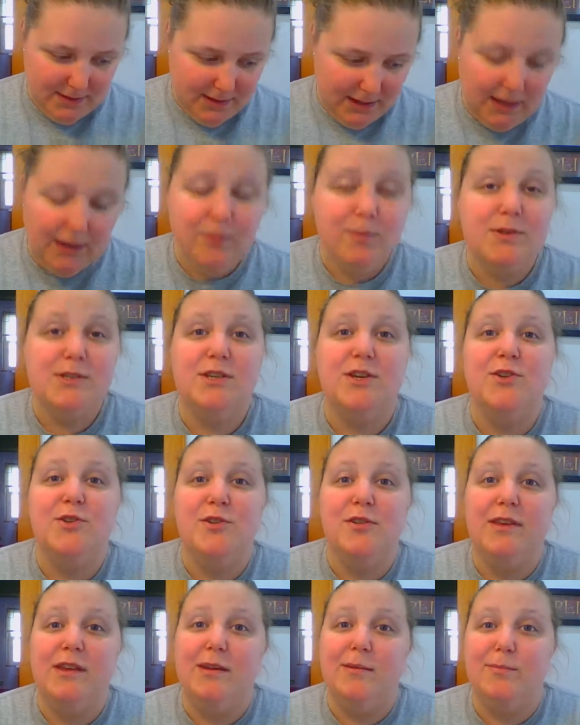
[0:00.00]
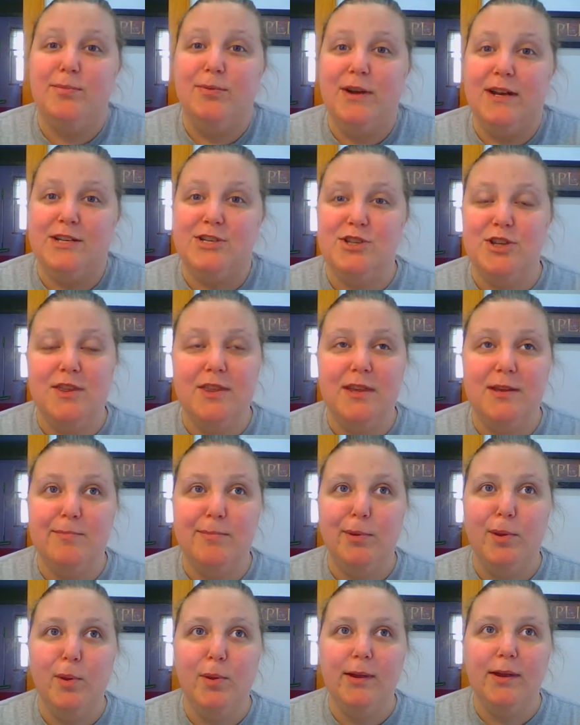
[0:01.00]
I was under the impression the
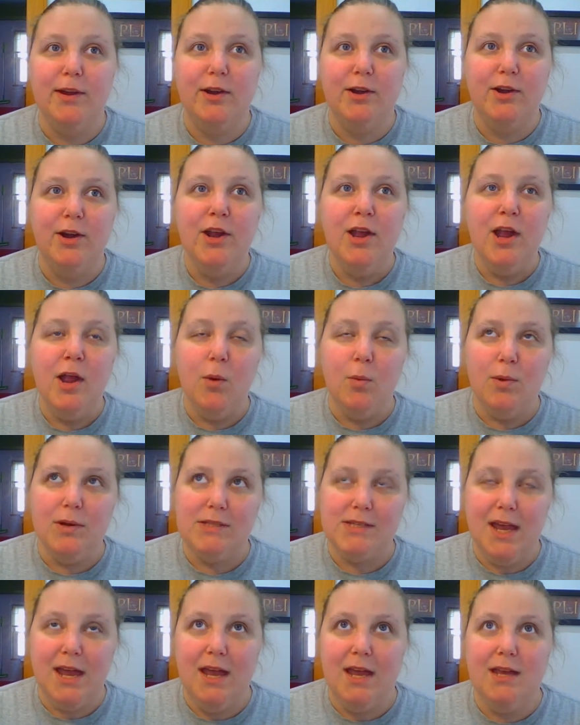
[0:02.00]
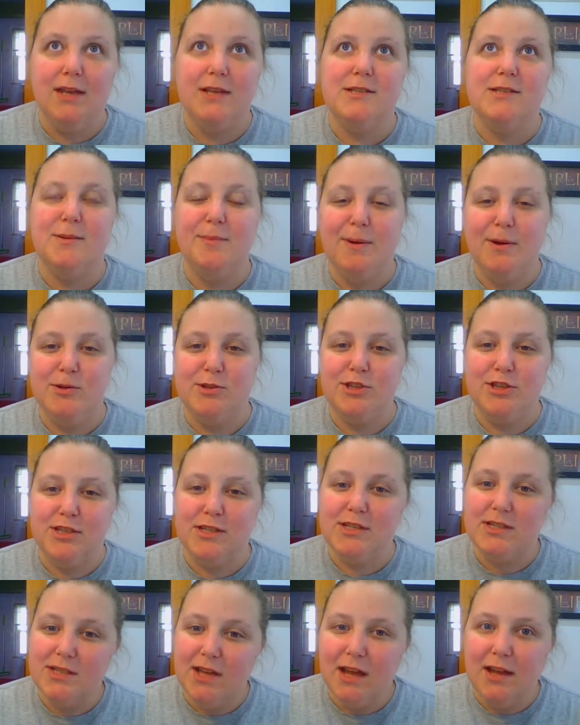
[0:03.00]
employer was supposed to
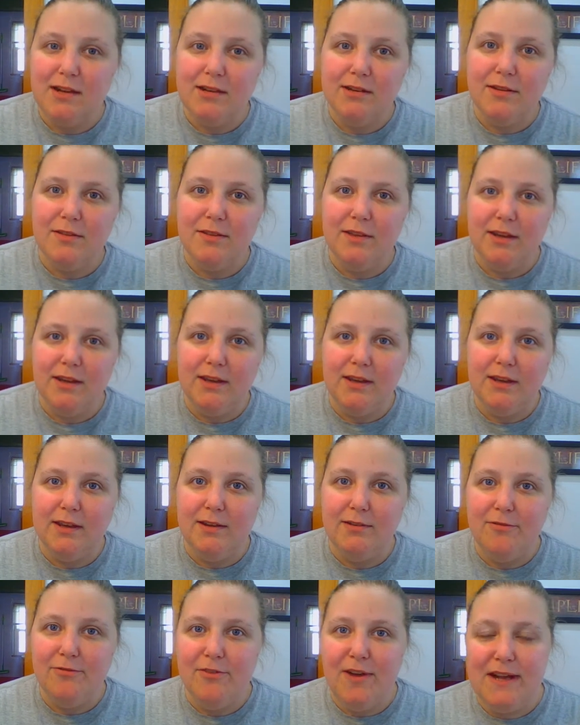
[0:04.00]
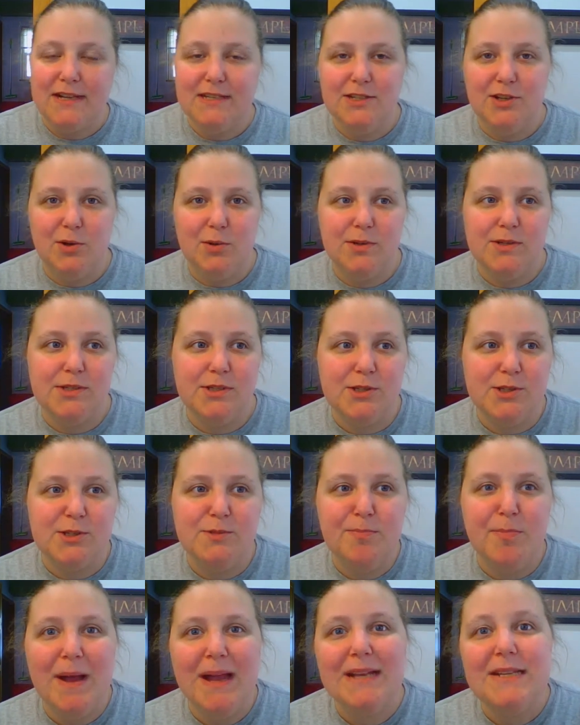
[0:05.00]
send the infected or
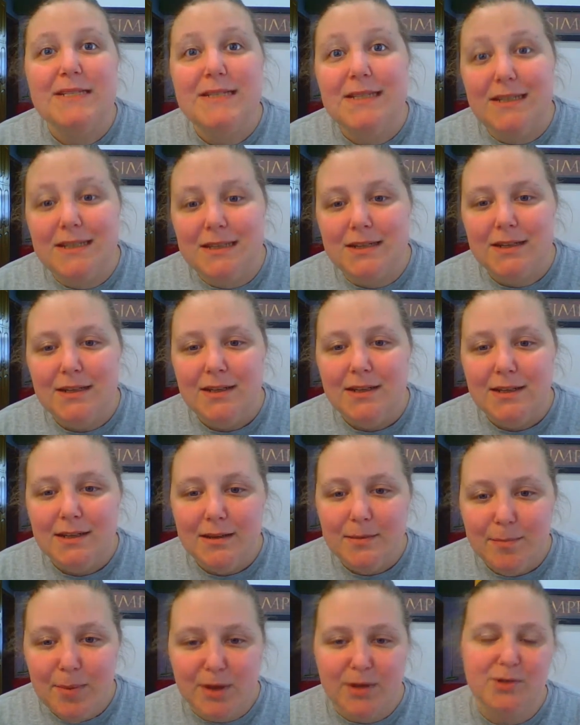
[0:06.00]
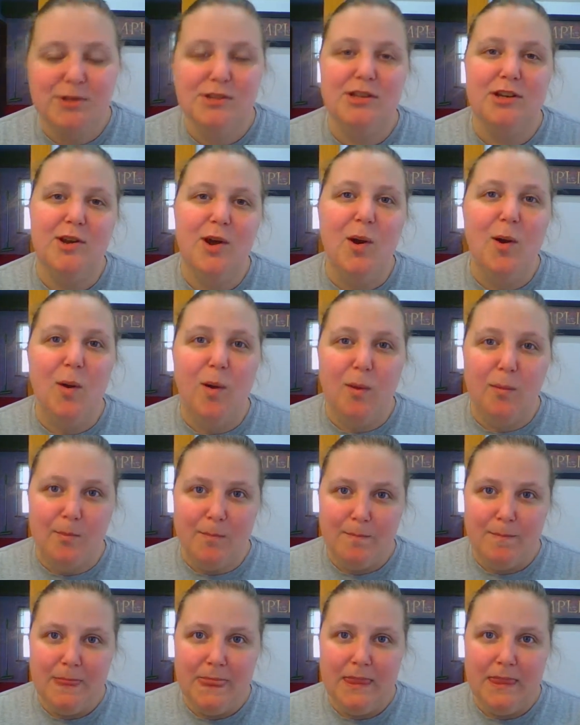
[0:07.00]
suspected person home.